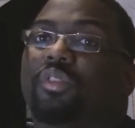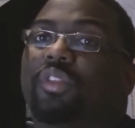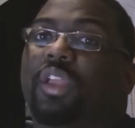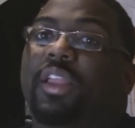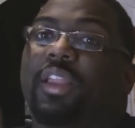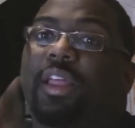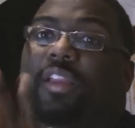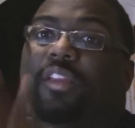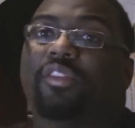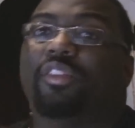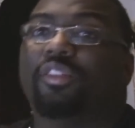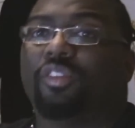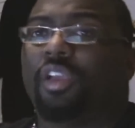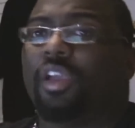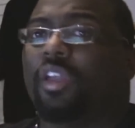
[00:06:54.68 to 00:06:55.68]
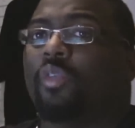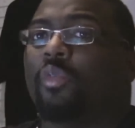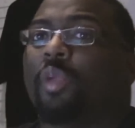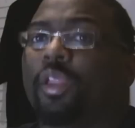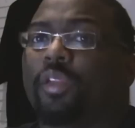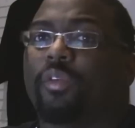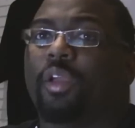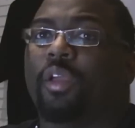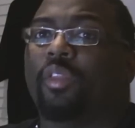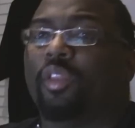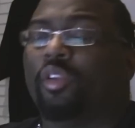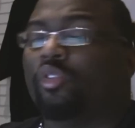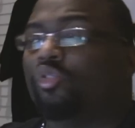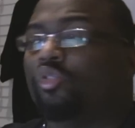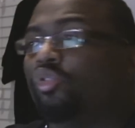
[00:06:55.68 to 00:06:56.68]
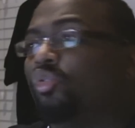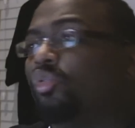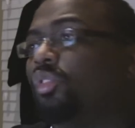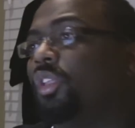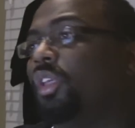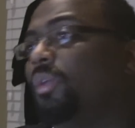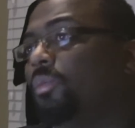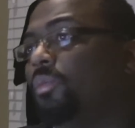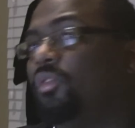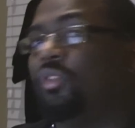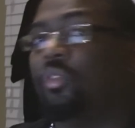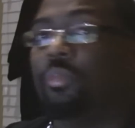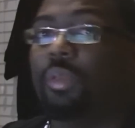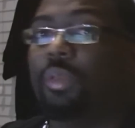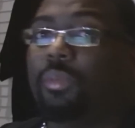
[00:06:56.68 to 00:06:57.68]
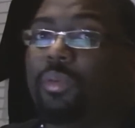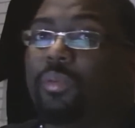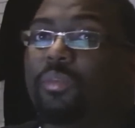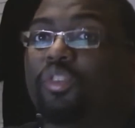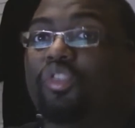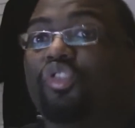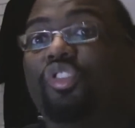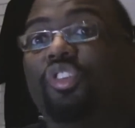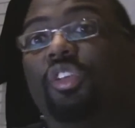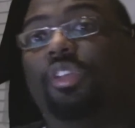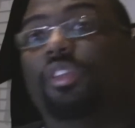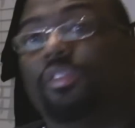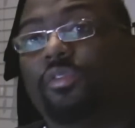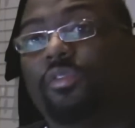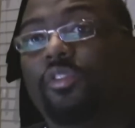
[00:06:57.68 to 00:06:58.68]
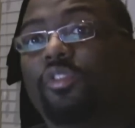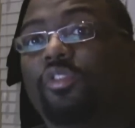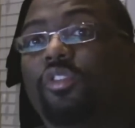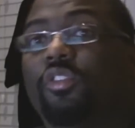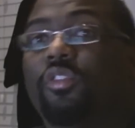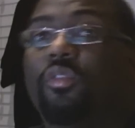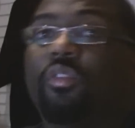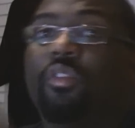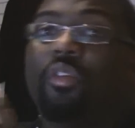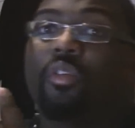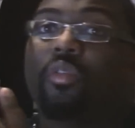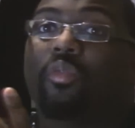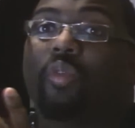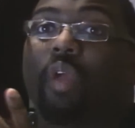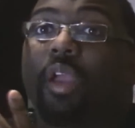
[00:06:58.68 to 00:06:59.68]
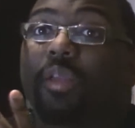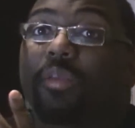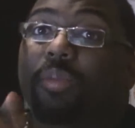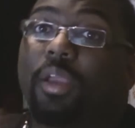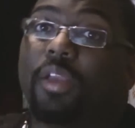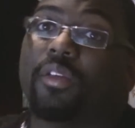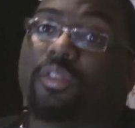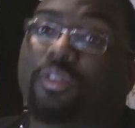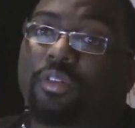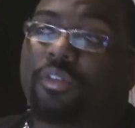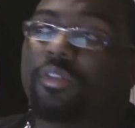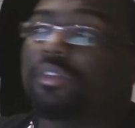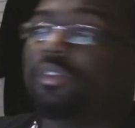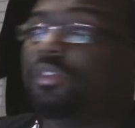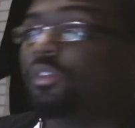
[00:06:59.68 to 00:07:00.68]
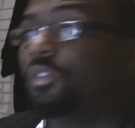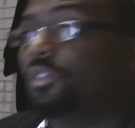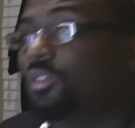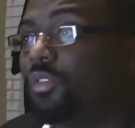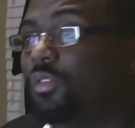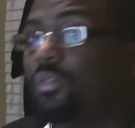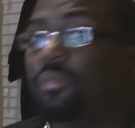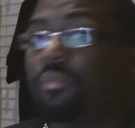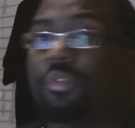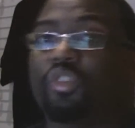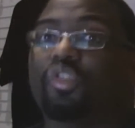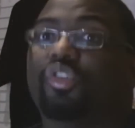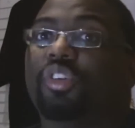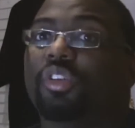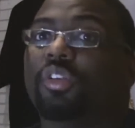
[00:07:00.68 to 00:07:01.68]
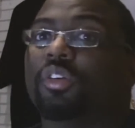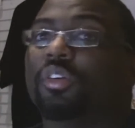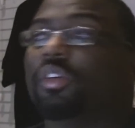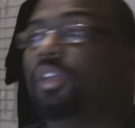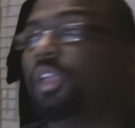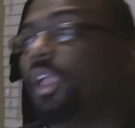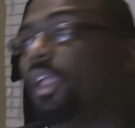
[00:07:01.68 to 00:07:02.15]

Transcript: Dan Henderson's kind of waiting around. They don't know what to do with him. So maybe Machida versus Ryan Bader. Machida,